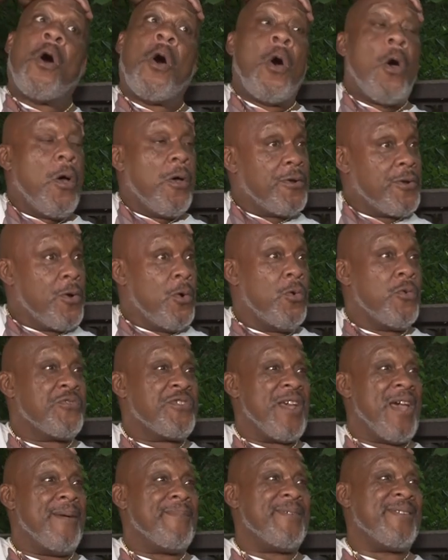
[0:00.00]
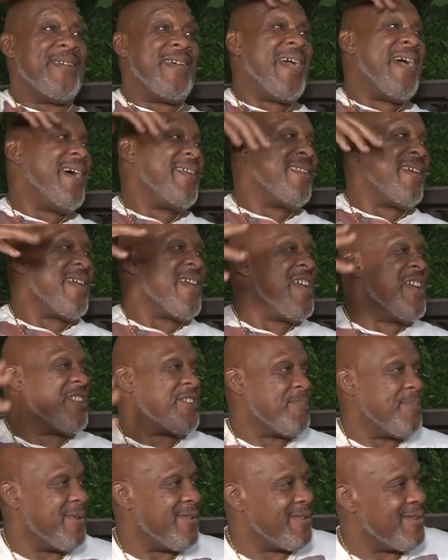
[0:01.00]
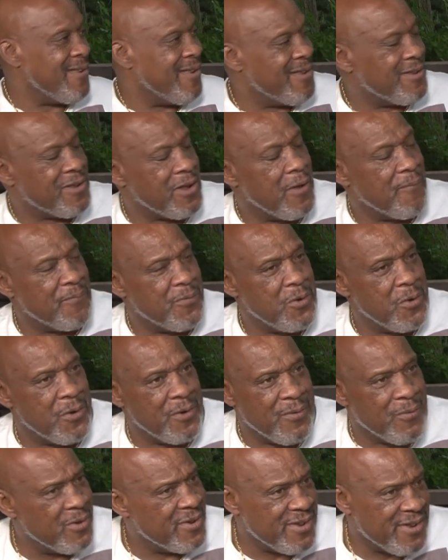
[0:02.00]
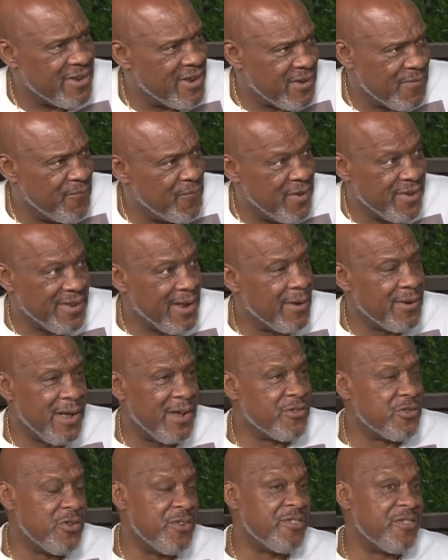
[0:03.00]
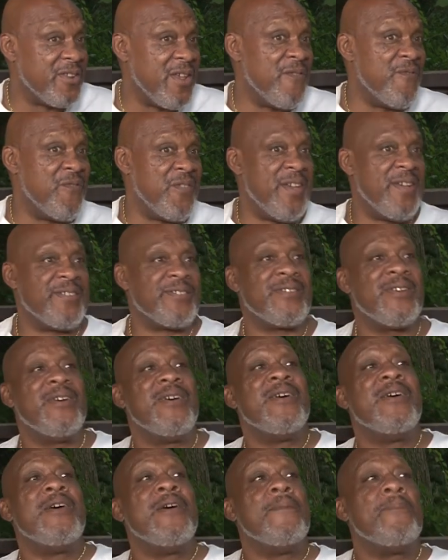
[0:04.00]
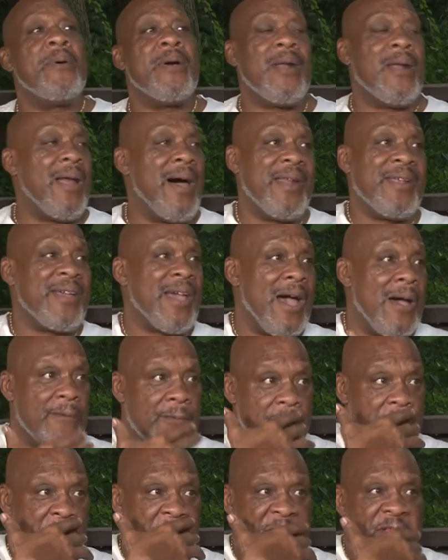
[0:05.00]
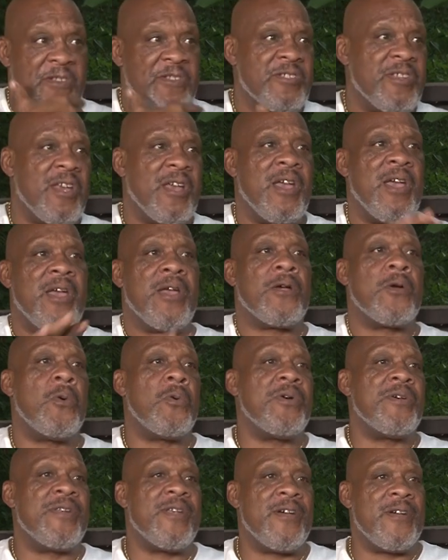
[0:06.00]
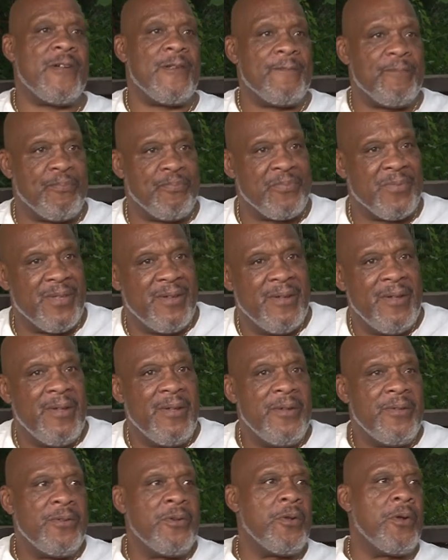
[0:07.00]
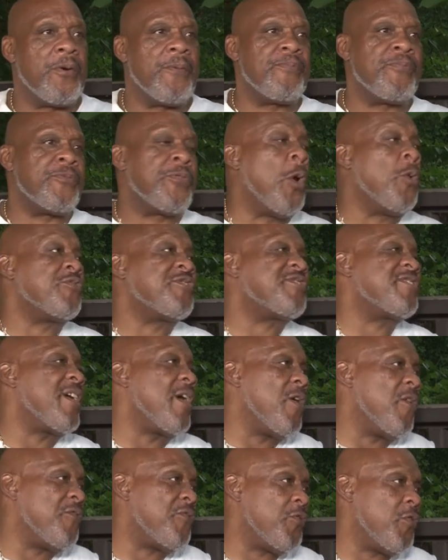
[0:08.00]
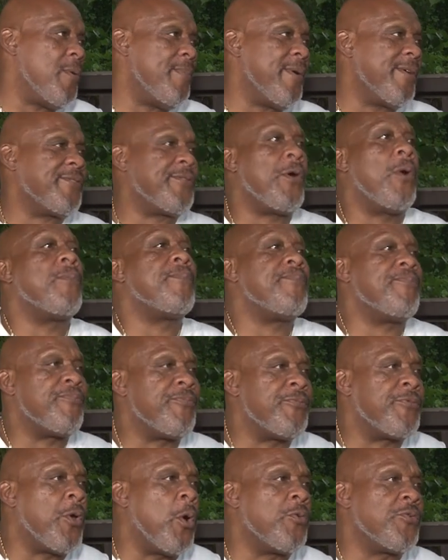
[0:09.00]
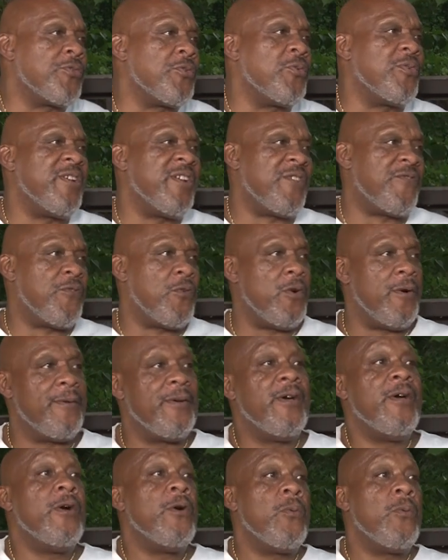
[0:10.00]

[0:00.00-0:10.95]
All the old timers, they had their henchmen and stuff. You know, it wasn't just Vince. I shouldn't say Vince. But a lot of guys would do that and say, hey, go in there and, you know, don't sell for them or don't do this for them.